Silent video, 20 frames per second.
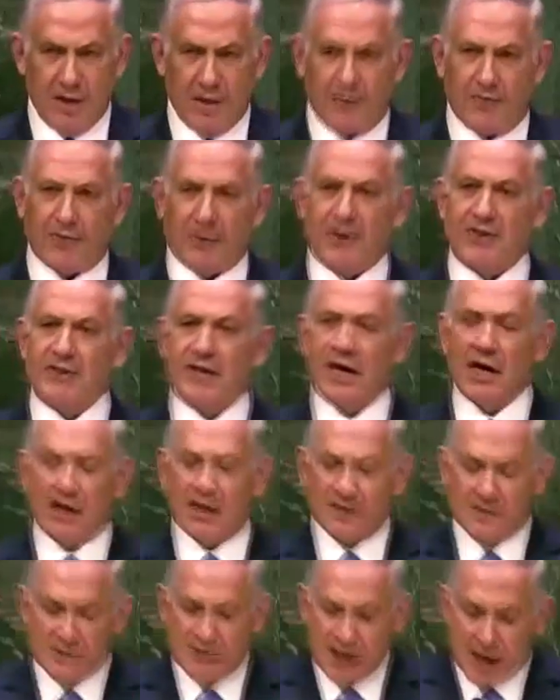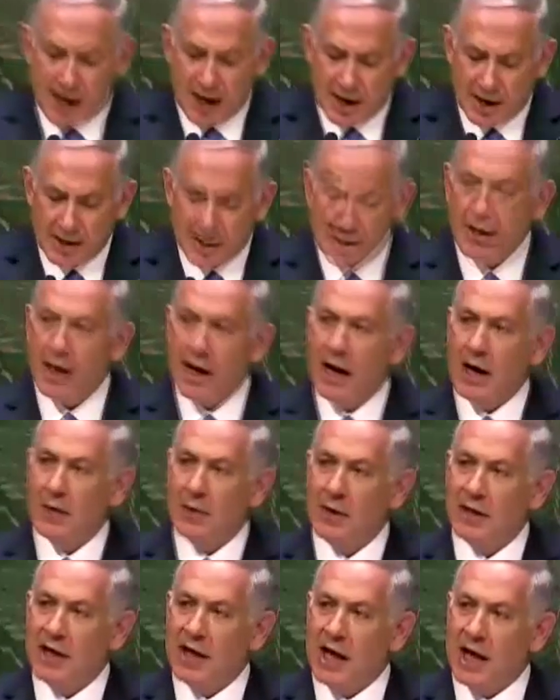For the sake of Zion, I
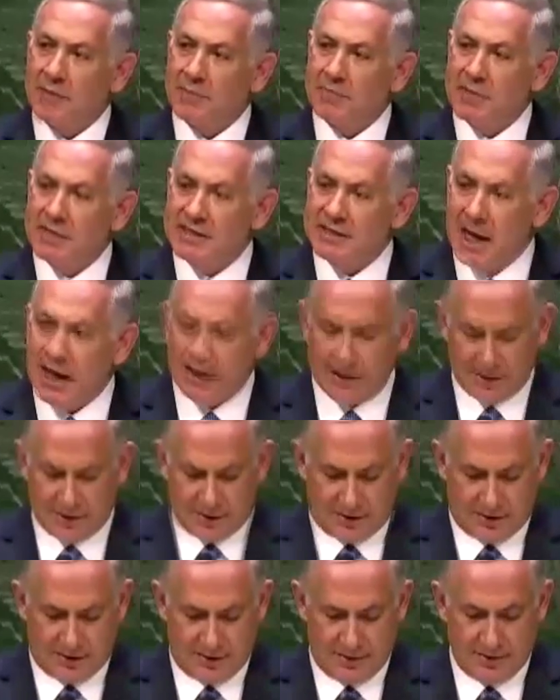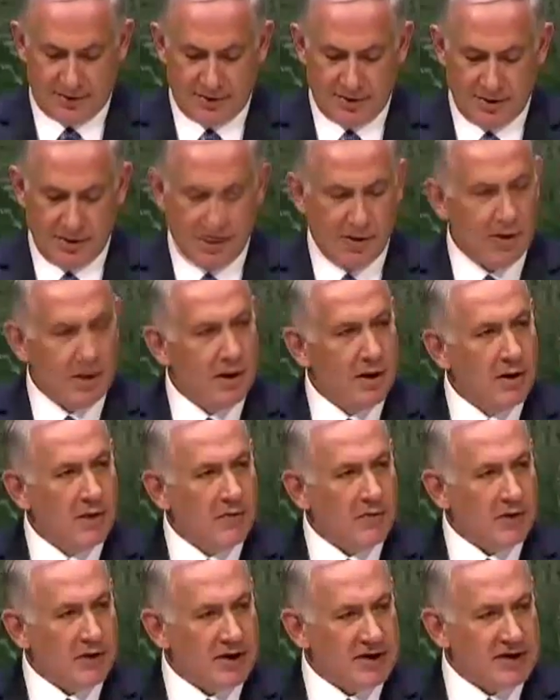will not be silent.
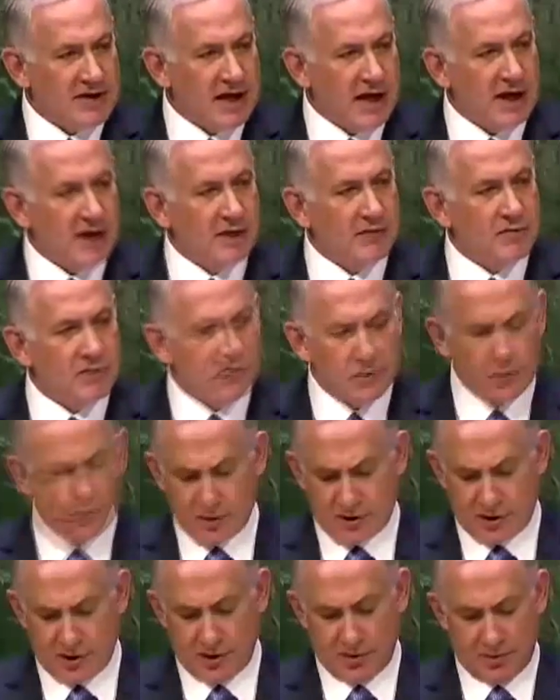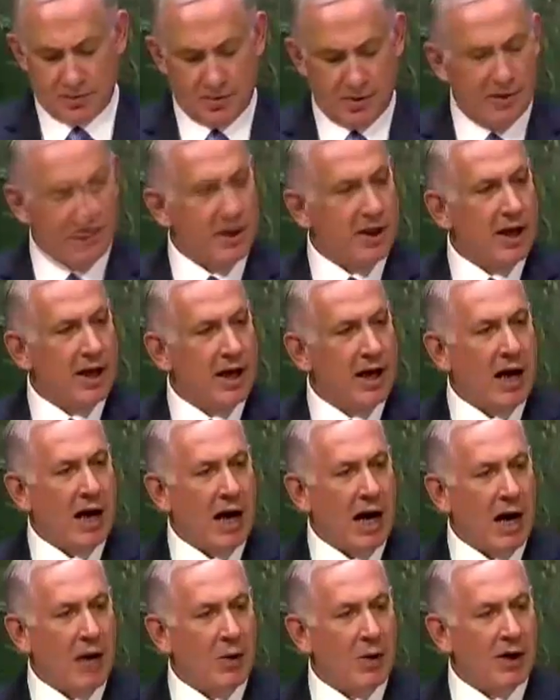For the sake of Jerusalem,
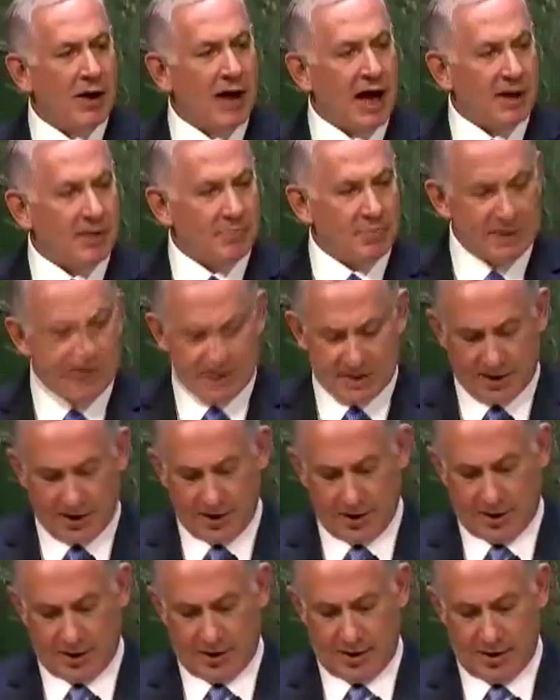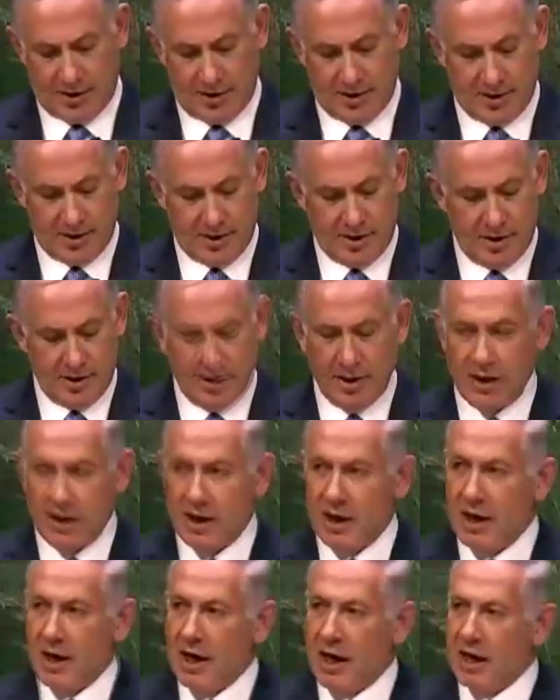I will not be still,
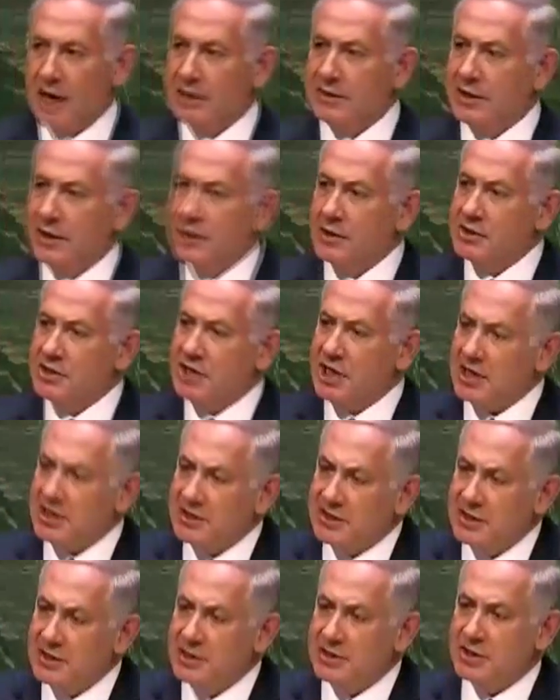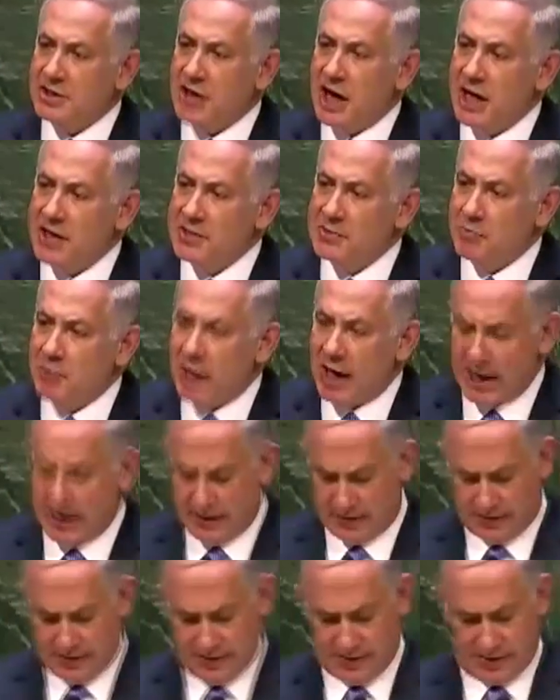until her justice shines
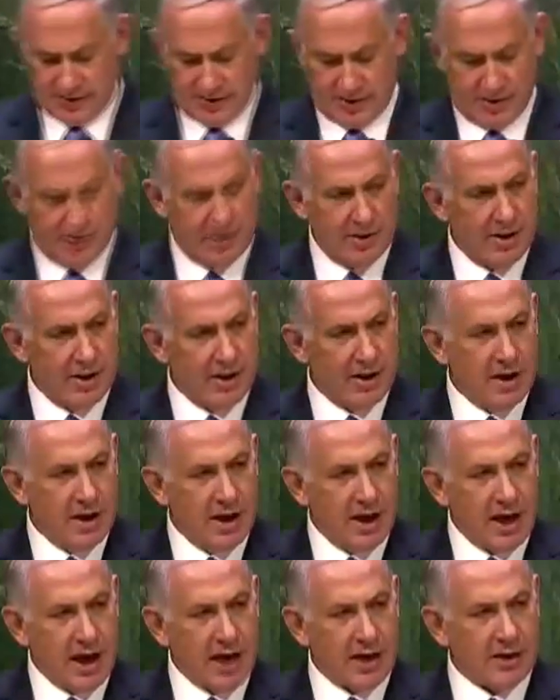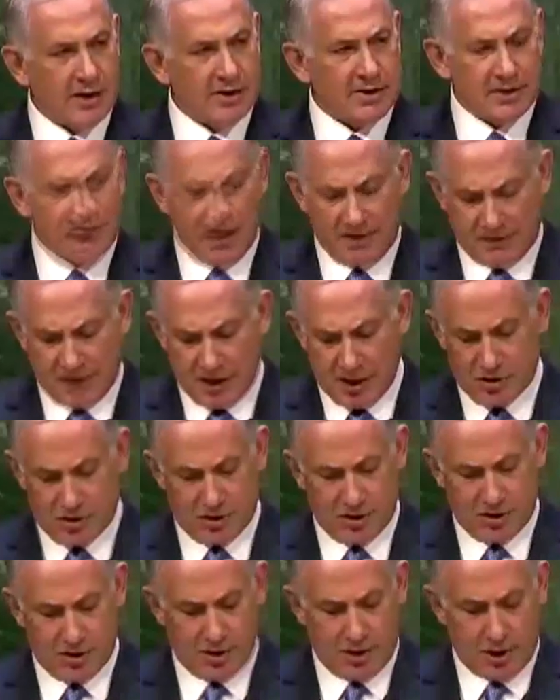bright and her
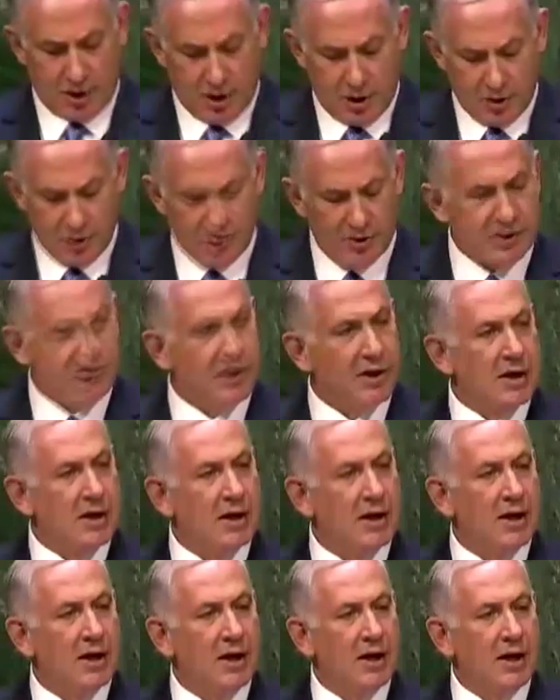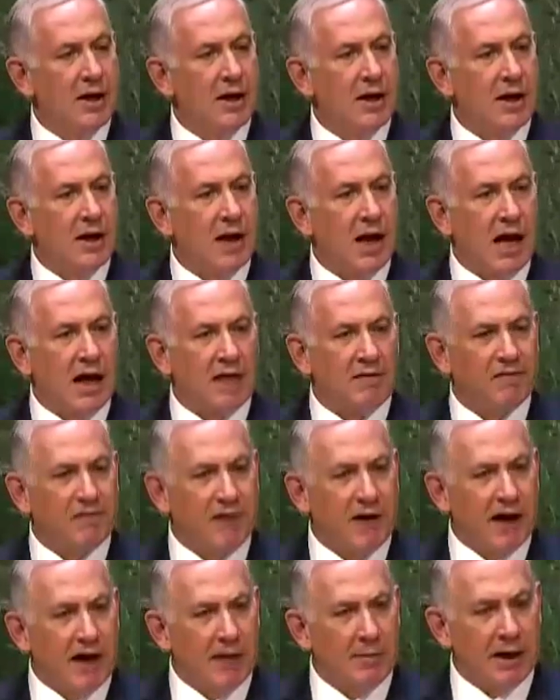salvation glows like a
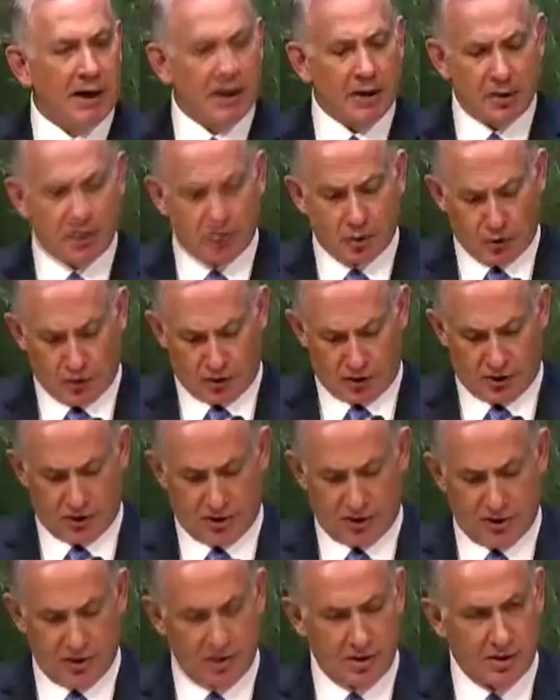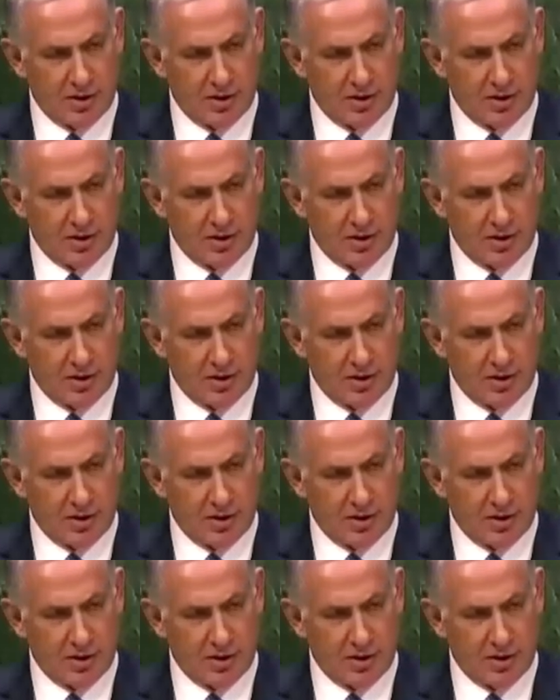flaming torch.